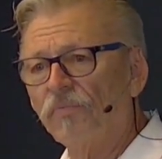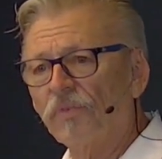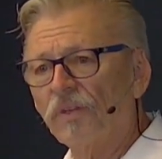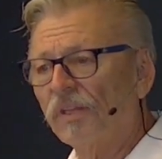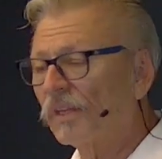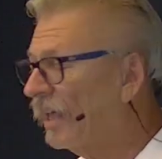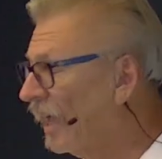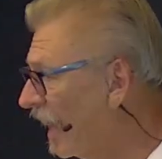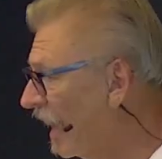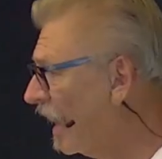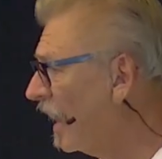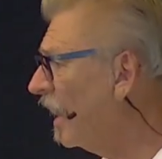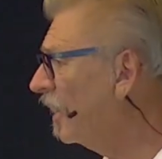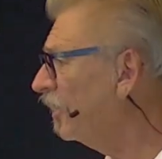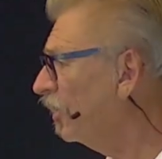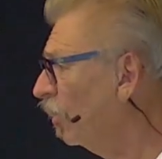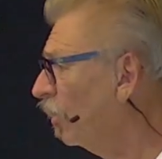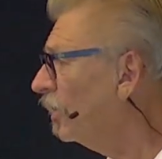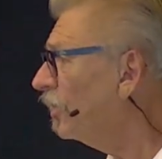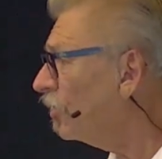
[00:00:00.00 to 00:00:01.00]
Yeah,
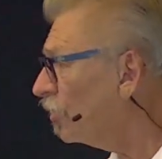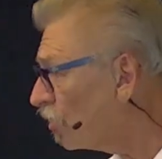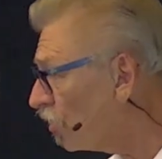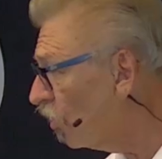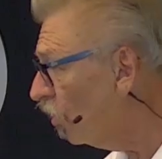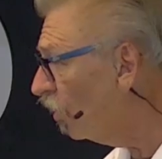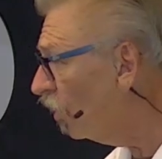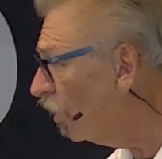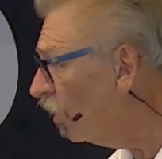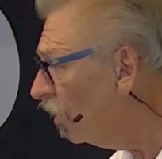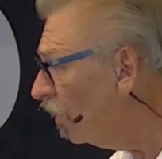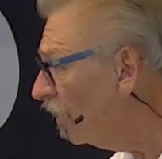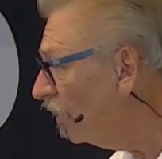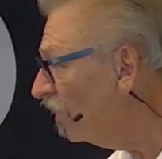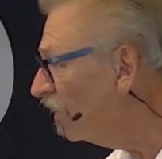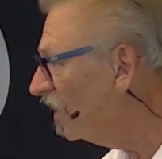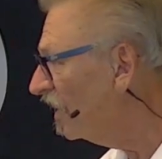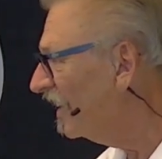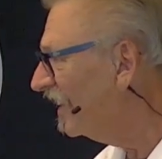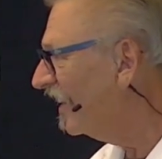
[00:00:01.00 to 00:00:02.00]
you went to
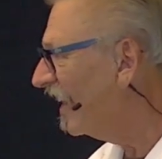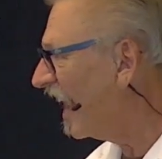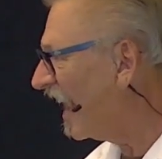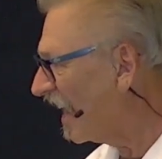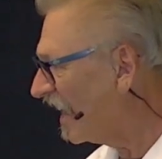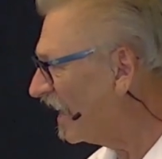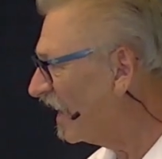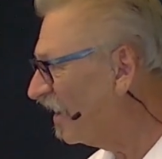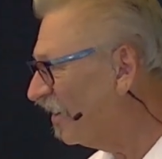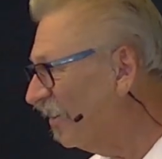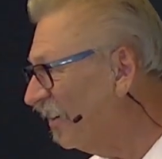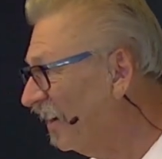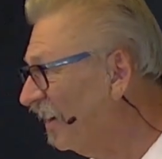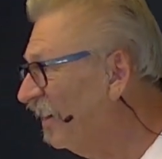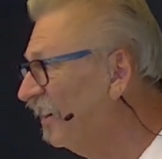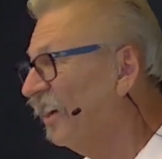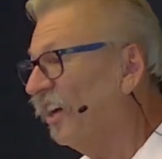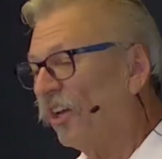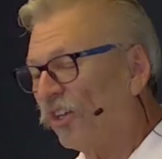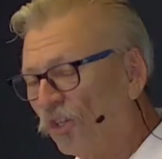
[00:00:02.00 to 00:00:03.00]
school.
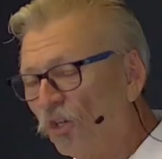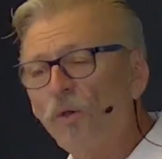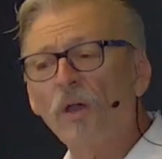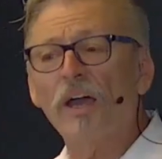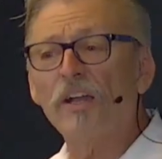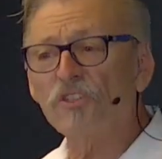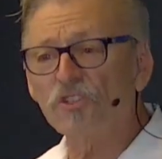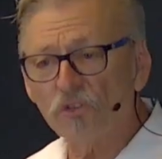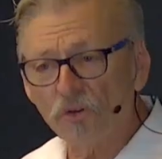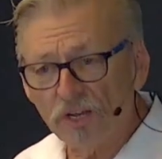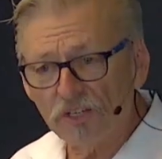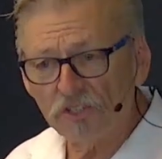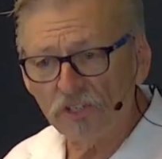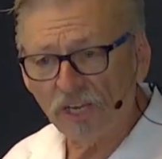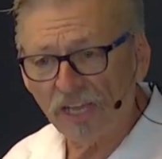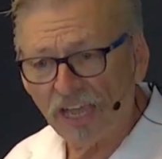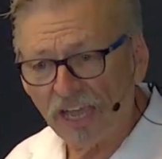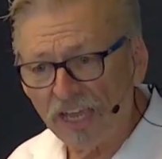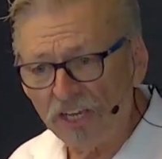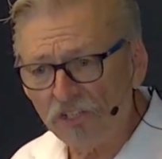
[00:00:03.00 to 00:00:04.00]
Hallelujah. You got your
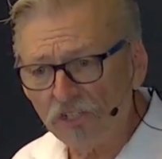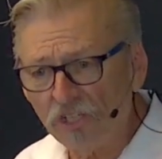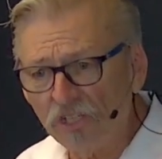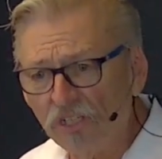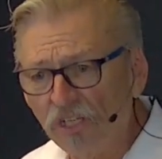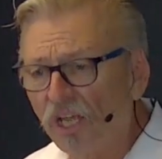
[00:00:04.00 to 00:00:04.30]
education,